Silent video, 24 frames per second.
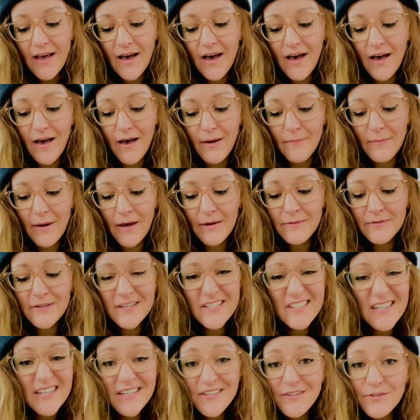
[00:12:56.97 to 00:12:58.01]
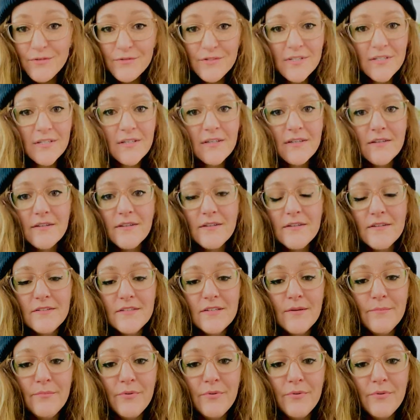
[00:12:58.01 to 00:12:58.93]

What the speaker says: I'll continue to